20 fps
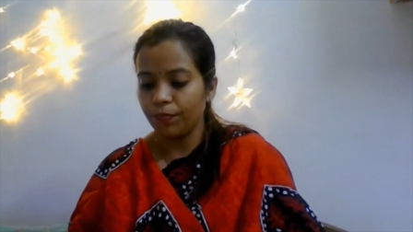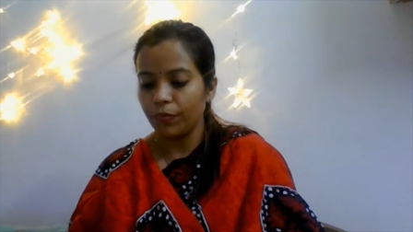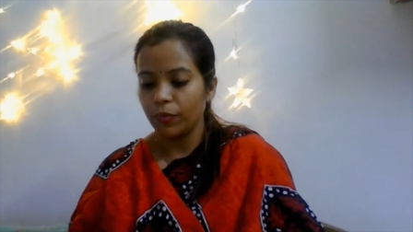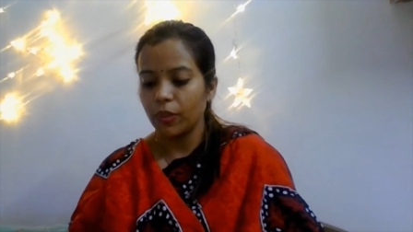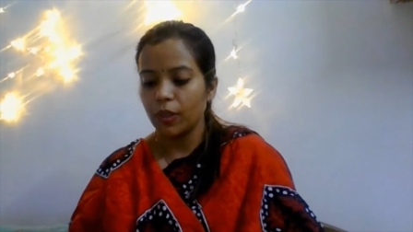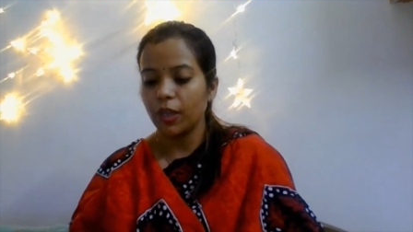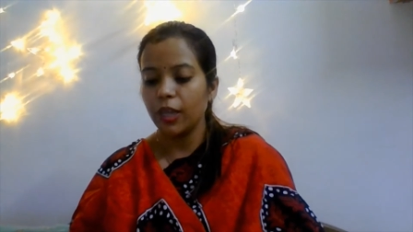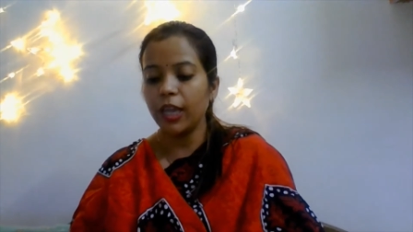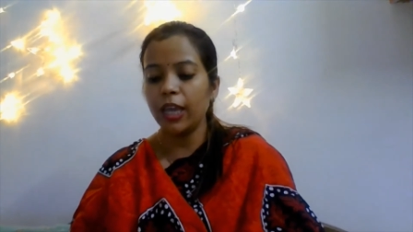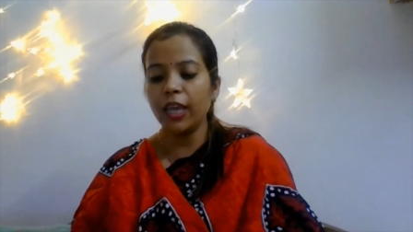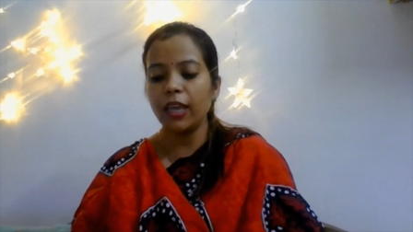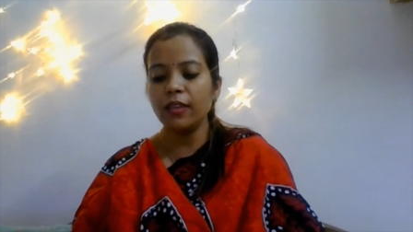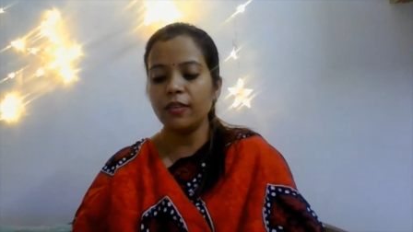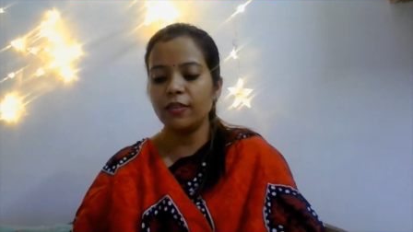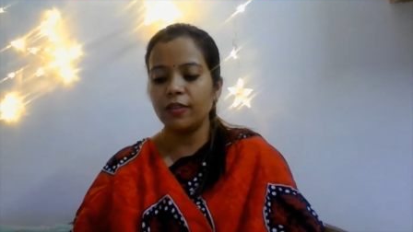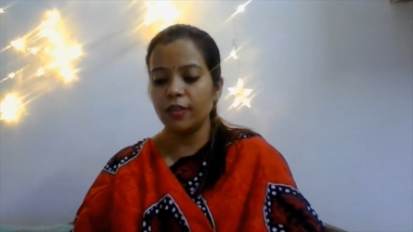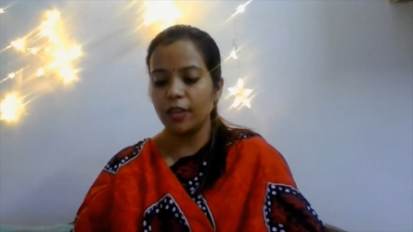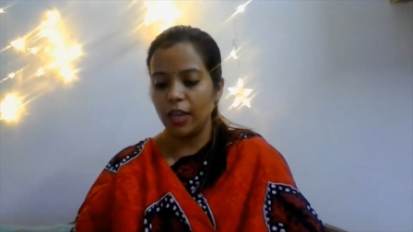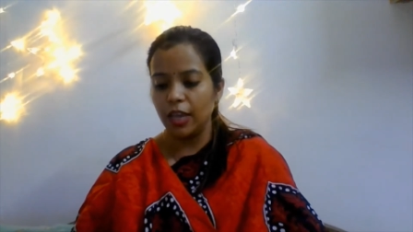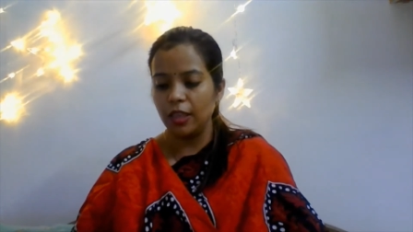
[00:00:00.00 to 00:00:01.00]
is
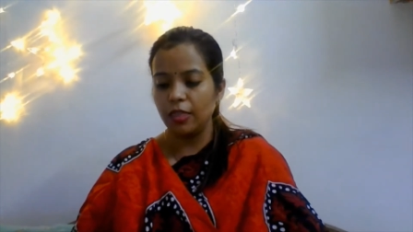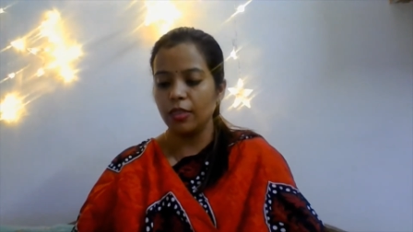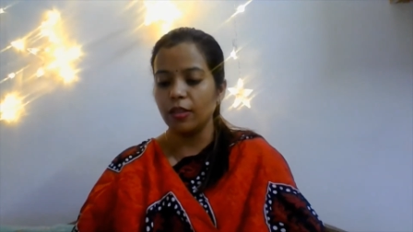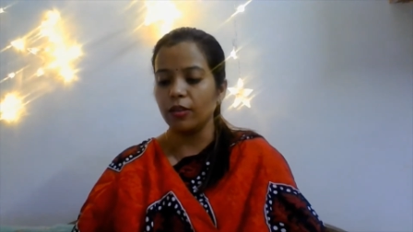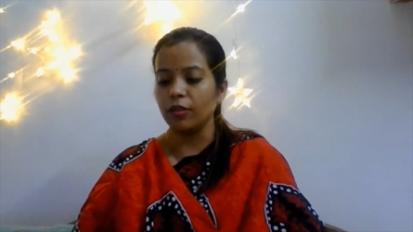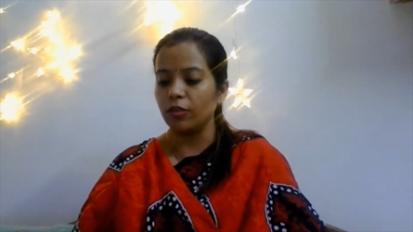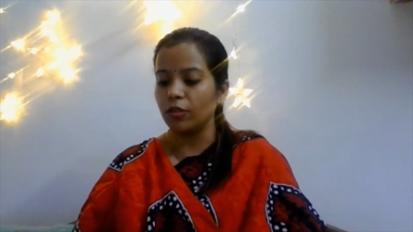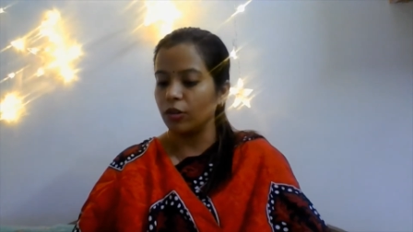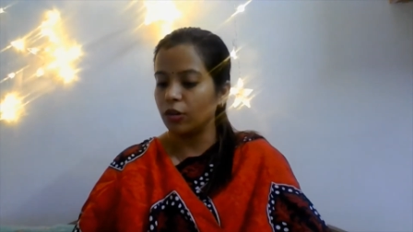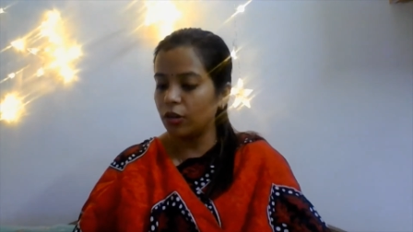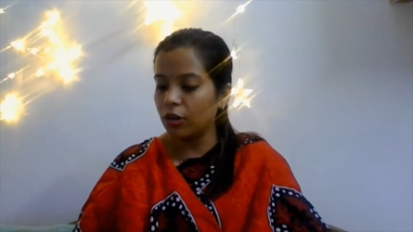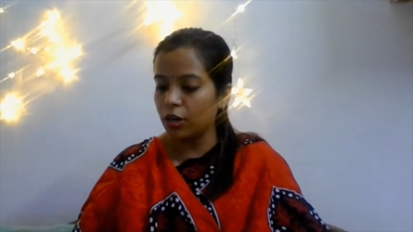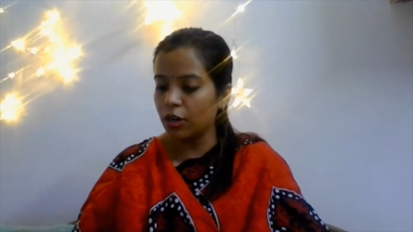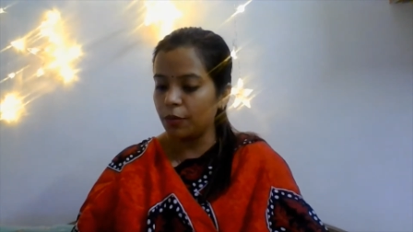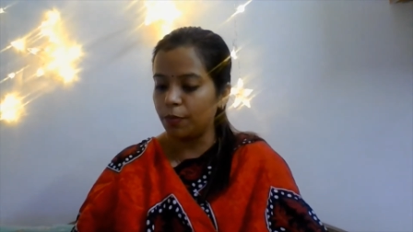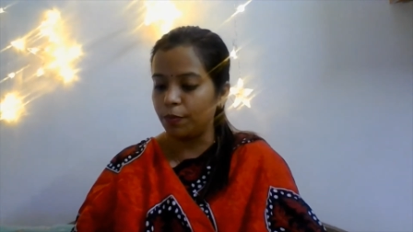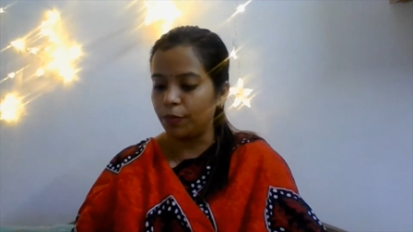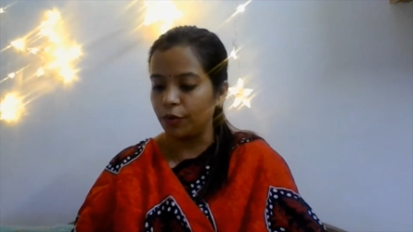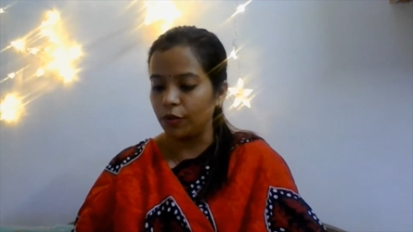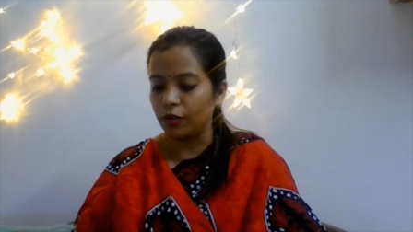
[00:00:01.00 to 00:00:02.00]
in the third
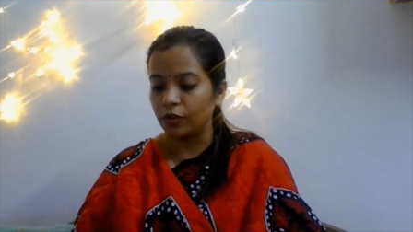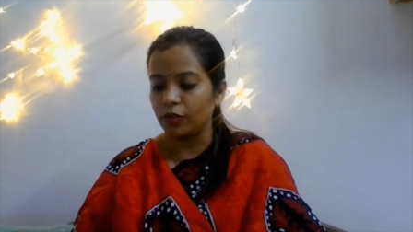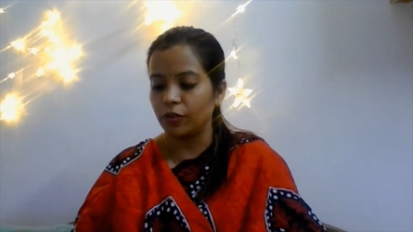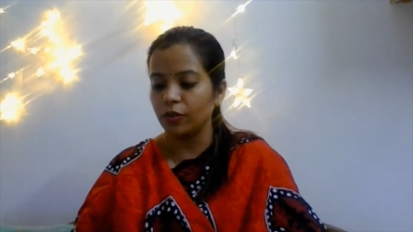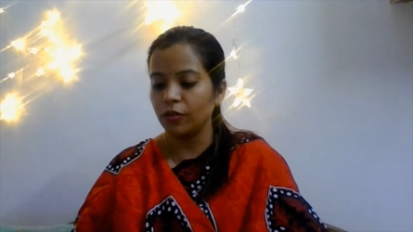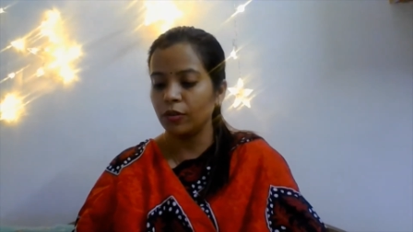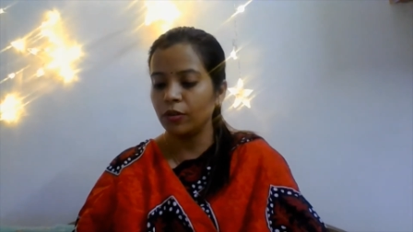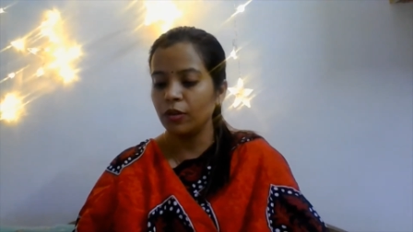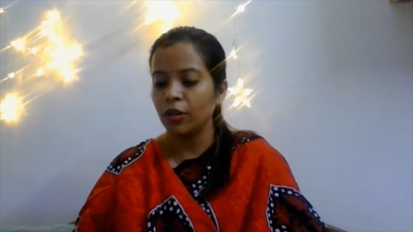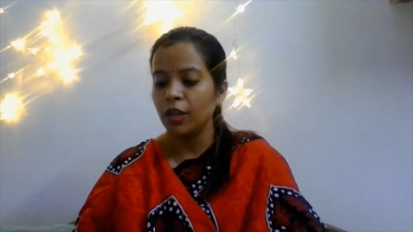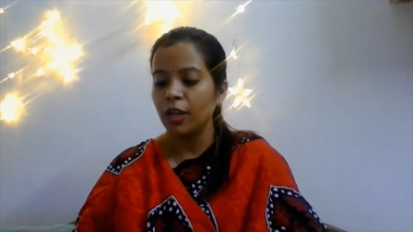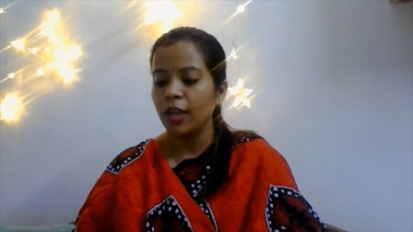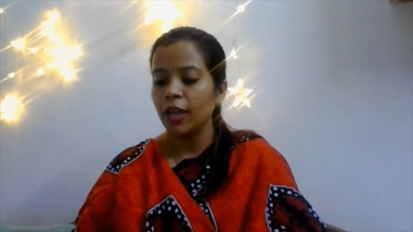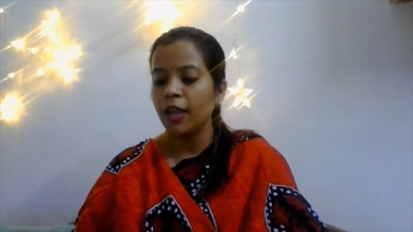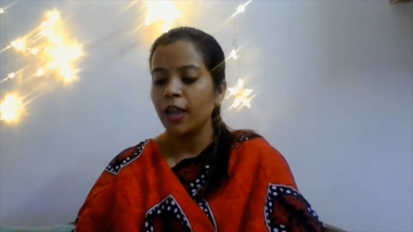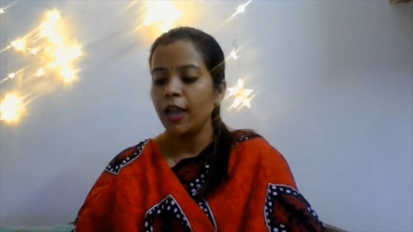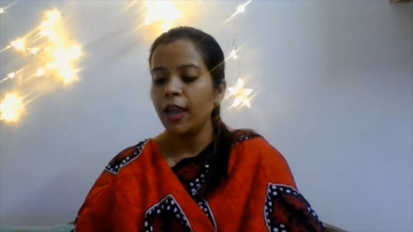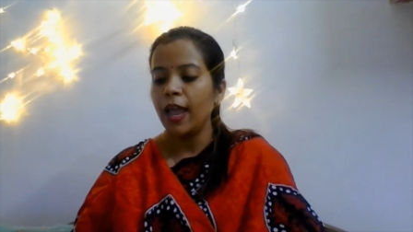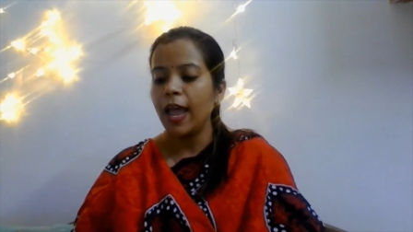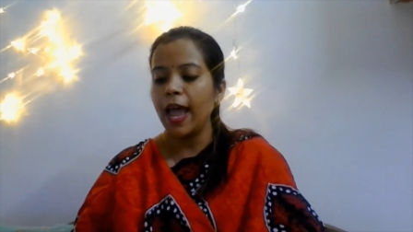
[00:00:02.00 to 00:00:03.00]
person
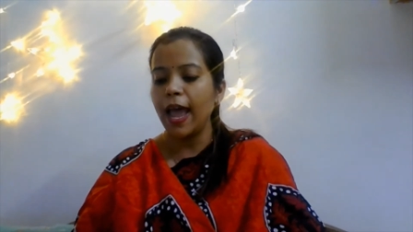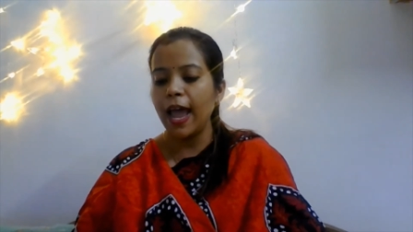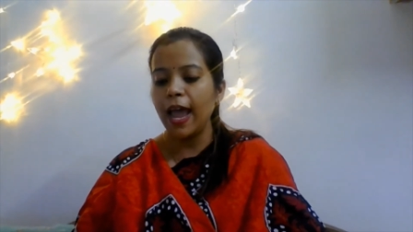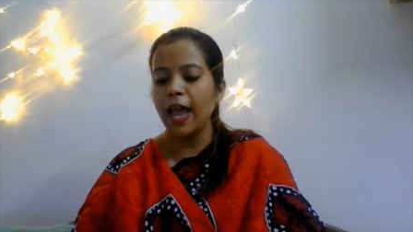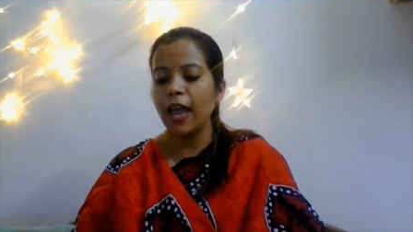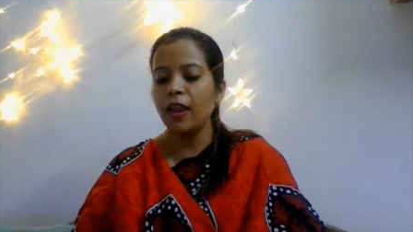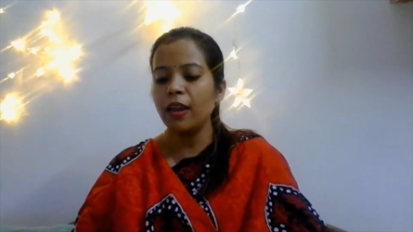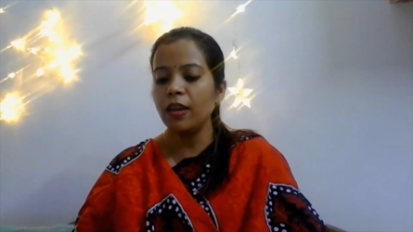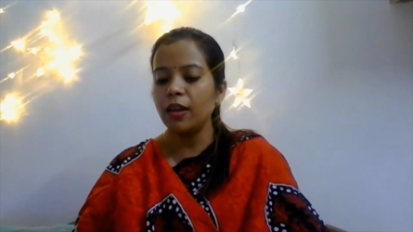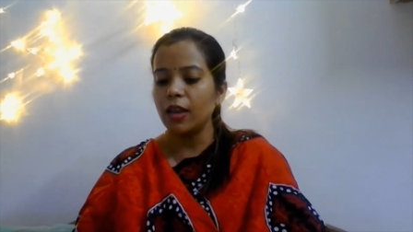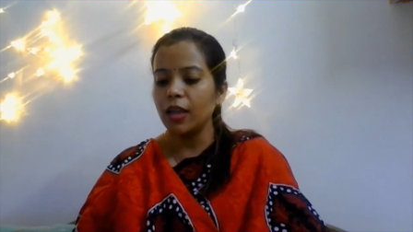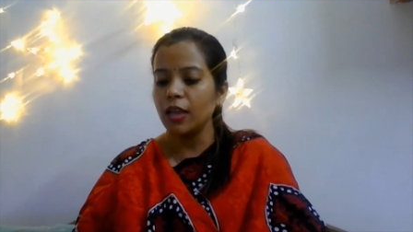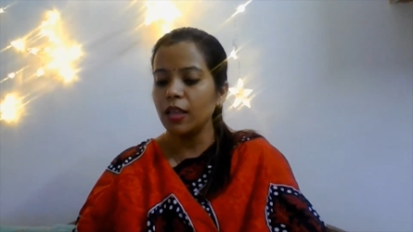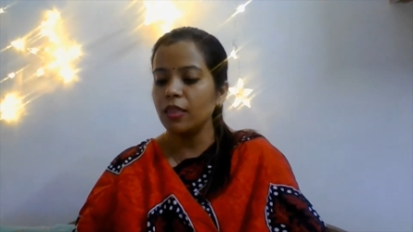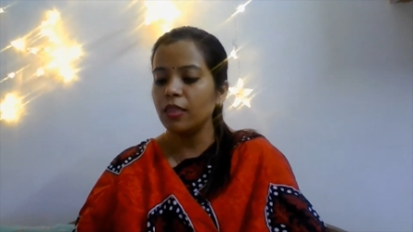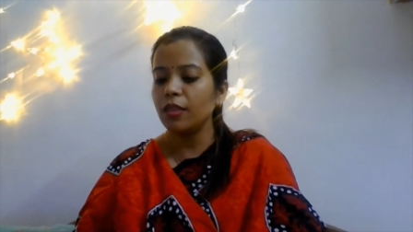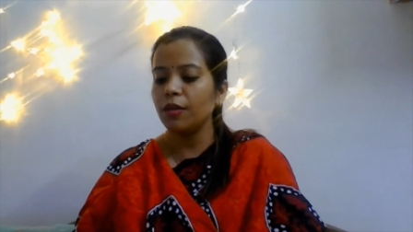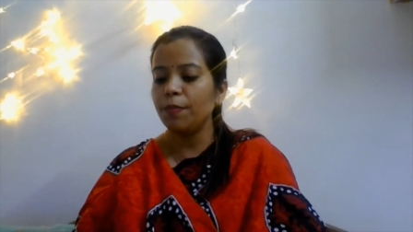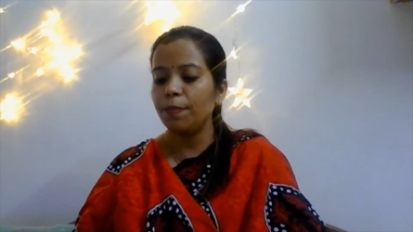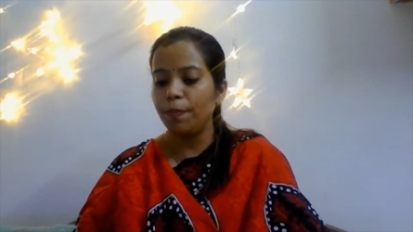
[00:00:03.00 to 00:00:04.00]
and in
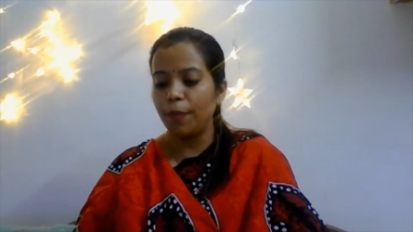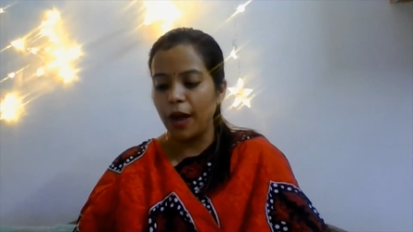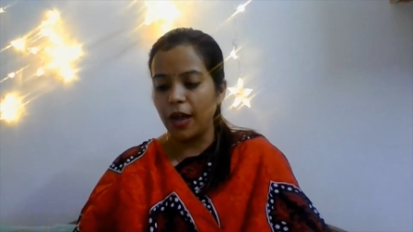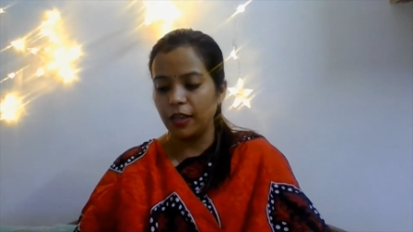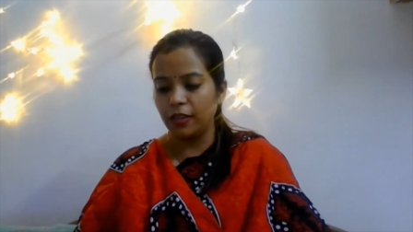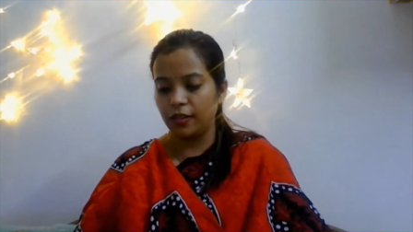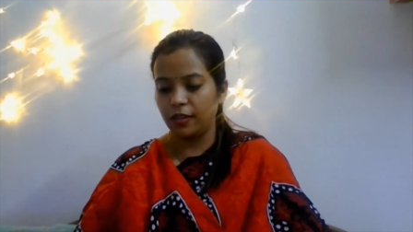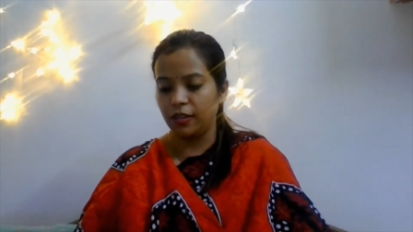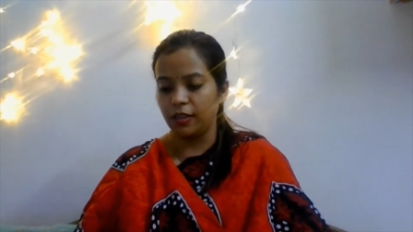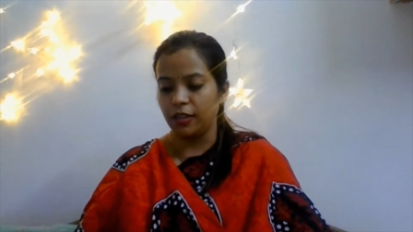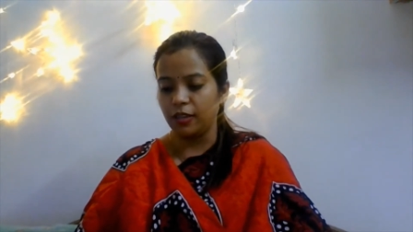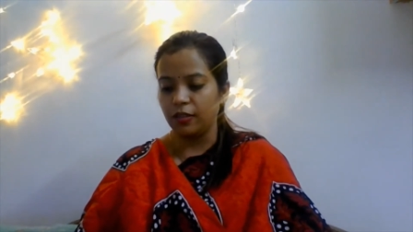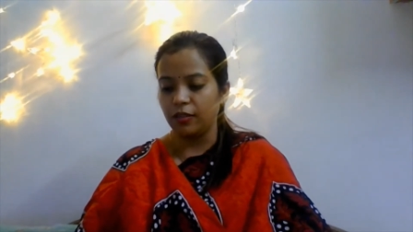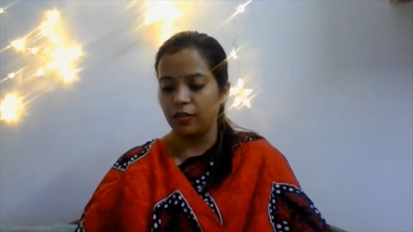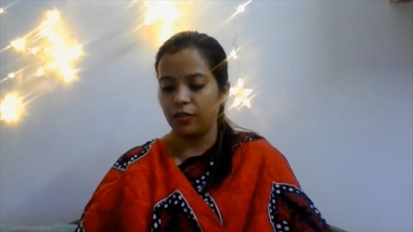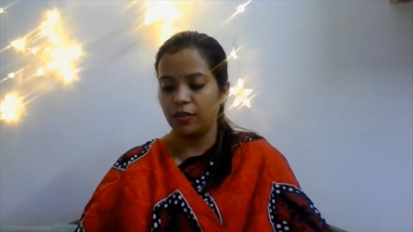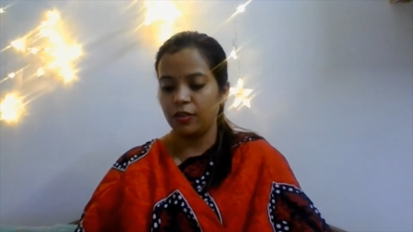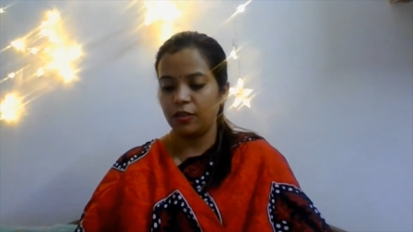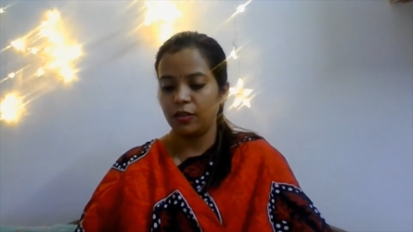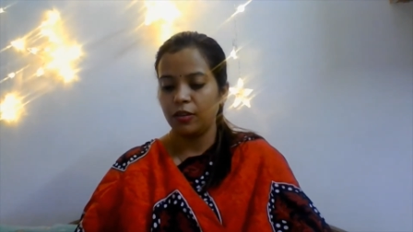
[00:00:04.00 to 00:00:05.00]
the past
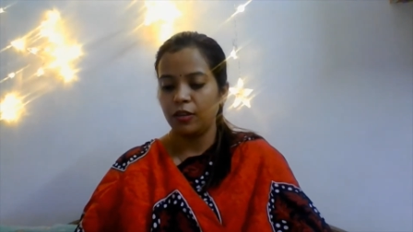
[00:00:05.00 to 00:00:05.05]
tense,